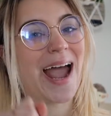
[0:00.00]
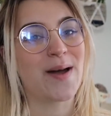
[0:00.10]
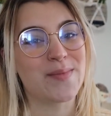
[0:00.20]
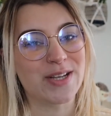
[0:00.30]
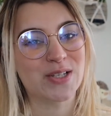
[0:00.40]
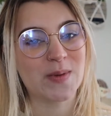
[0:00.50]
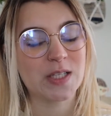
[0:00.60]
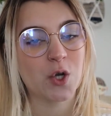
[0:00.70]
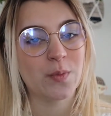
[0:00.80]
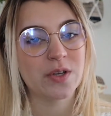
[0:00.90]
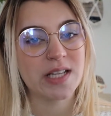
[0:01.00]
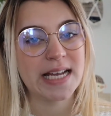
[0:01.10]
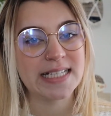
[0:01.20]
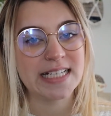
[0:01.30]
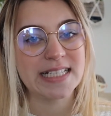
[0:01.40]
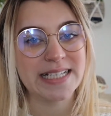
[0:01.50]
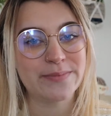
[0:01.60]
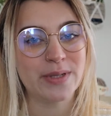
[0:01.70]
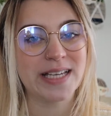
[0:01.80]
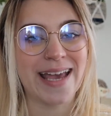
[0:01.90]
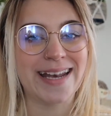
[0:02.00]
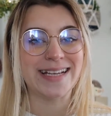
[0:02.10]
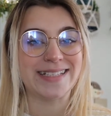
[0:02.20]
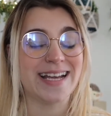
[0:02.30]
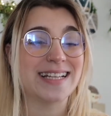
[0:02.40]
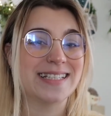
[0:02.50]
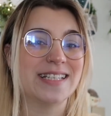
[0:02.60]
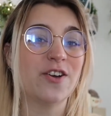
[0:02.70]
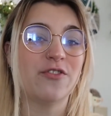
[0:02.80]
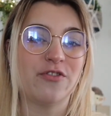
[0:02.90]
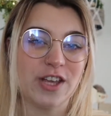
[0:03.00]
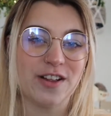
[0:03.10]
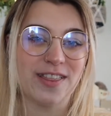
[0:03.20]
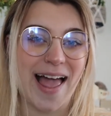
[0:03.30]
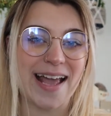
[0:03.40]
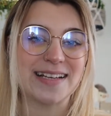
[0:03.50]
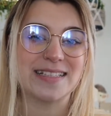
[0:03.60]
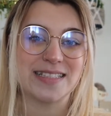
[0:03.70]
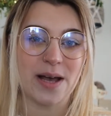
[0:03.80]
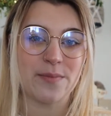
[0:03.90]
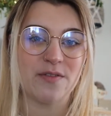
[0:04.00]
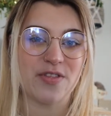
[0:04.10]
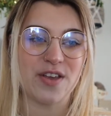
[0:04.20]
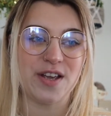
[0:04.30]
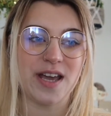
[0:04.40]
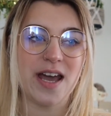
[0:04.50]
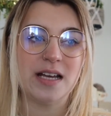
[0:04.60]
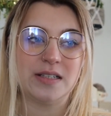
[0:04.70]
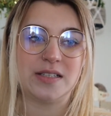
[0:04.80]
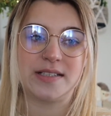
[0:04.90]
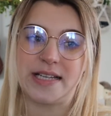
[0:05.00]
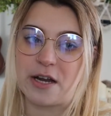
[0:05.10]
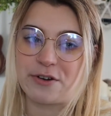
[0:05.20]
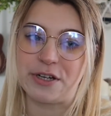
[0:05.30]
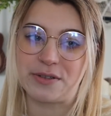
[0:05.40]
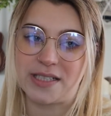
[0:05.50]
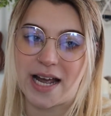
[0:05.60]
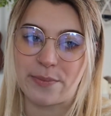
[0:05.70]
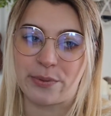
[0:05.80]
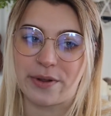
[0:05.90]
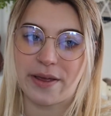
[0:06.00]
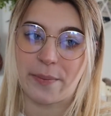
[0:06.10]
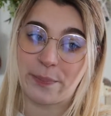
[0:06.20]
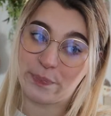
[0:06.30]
I'm gonna use my Scorpio sign as an example again. It does still feel like some of the stereotype really